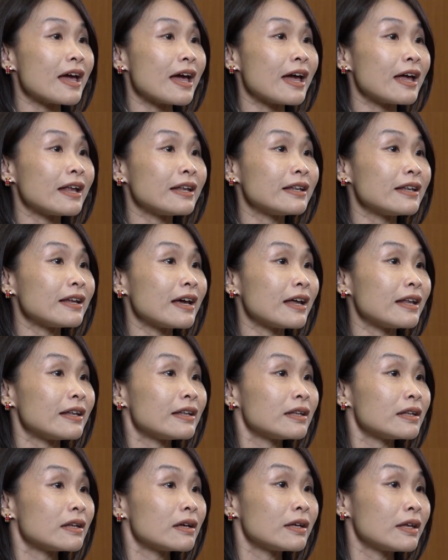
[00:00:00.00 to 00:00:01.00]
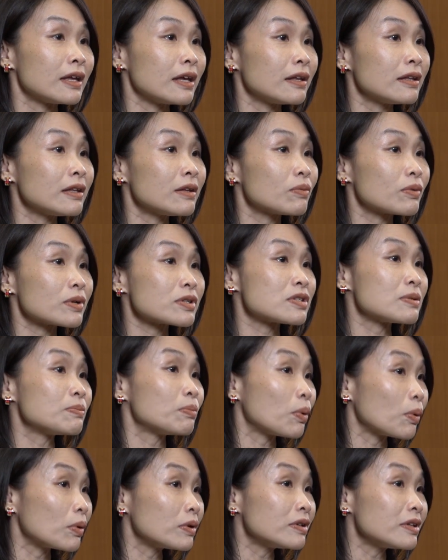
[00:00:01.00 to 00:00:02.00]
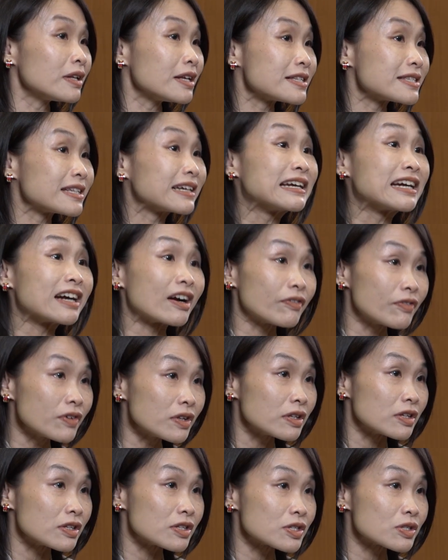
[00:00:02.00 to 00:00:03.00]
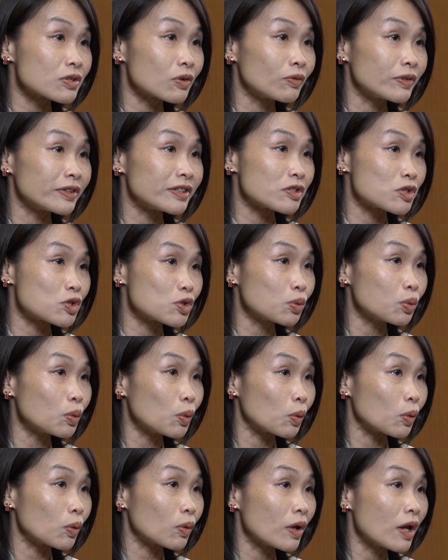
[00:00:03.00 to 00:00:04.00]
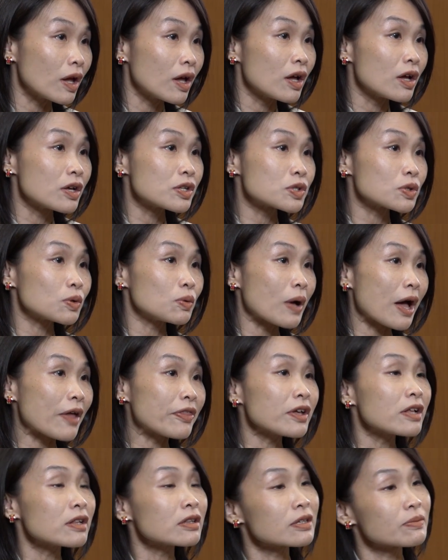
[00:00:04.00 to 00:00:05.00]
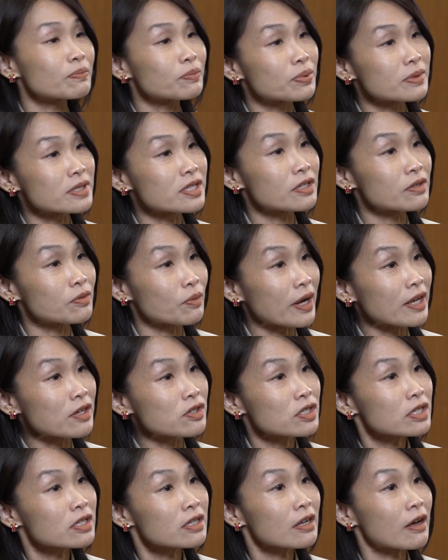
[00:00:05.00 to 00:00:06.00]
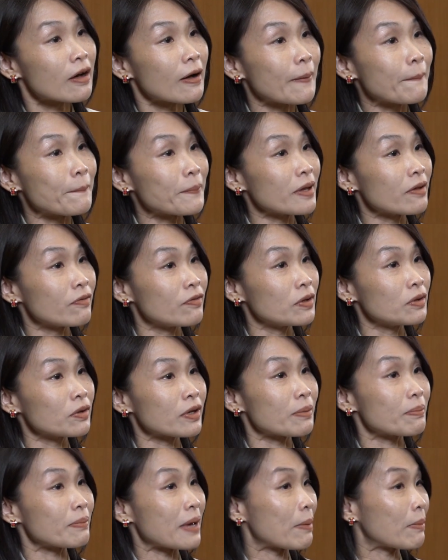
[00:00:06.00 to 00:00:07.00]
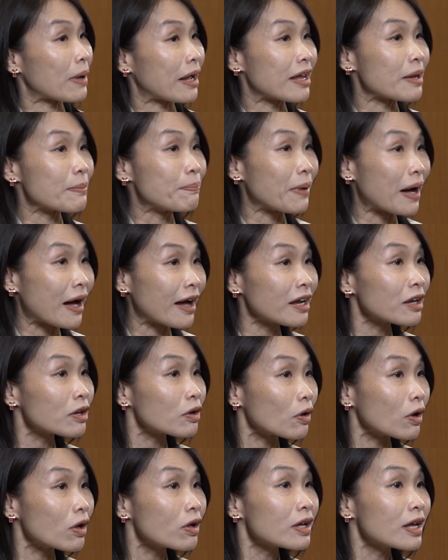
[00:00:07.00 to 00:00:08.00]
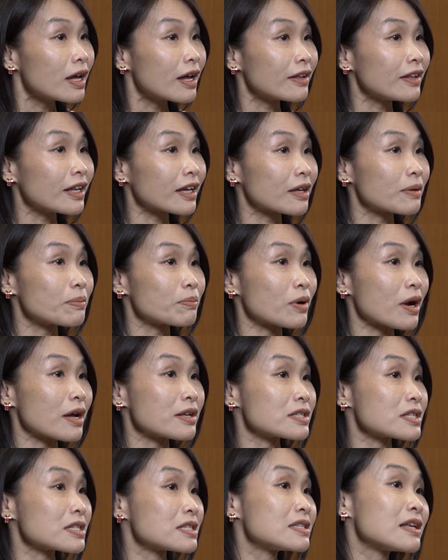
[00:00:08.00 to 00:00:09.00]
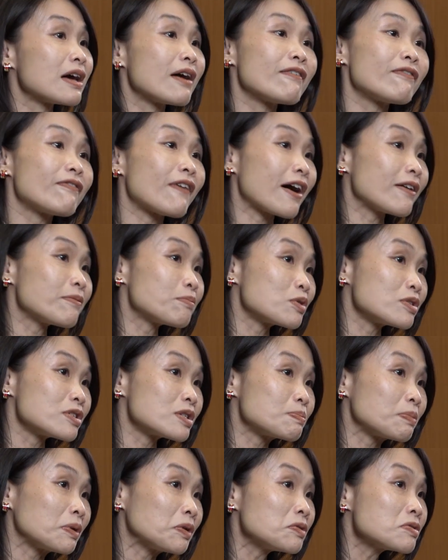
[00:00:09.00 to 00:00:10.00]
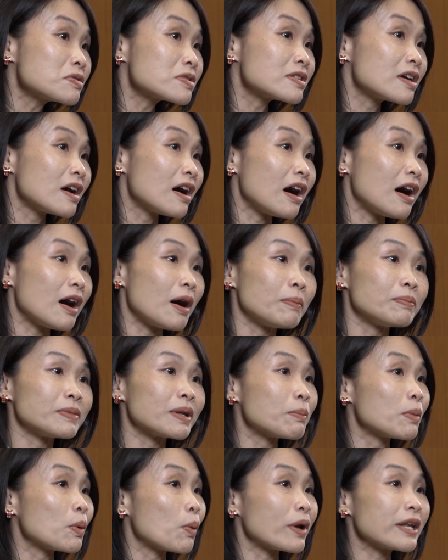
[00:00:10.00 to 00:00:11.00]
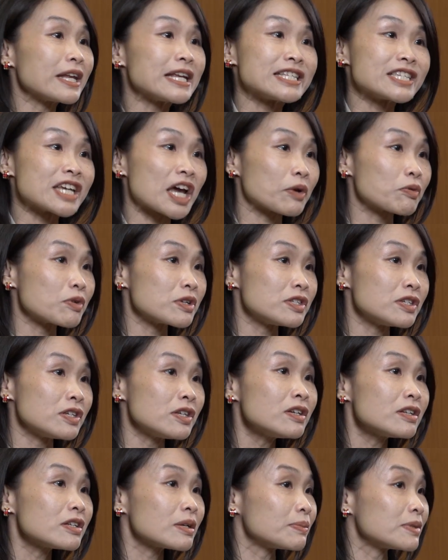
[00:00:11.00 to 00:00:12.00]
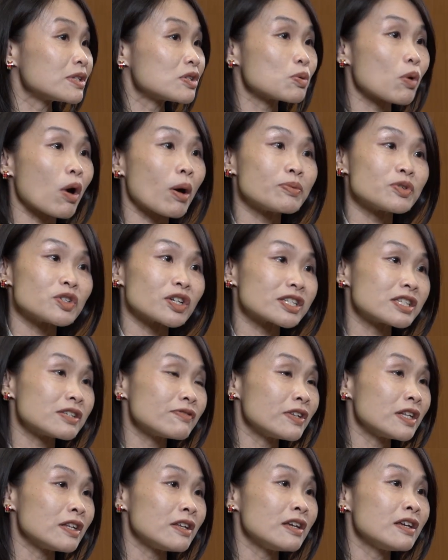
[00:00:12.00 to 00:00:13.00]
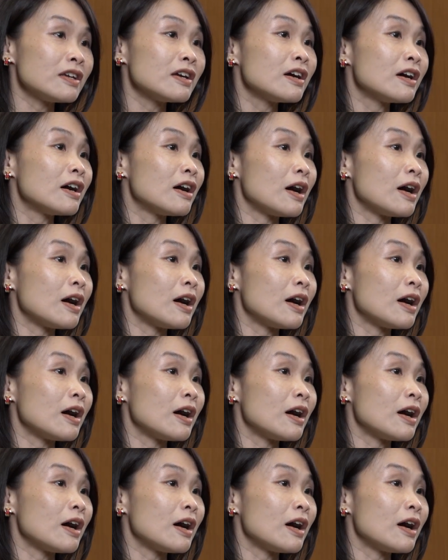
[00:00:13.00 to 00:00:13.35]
And again, what's important is the governance over this tool. So ethical consideration, if you look at MIA bylaw, that comprises 5 principles. Number 1, integrity. Number 2, objectivity.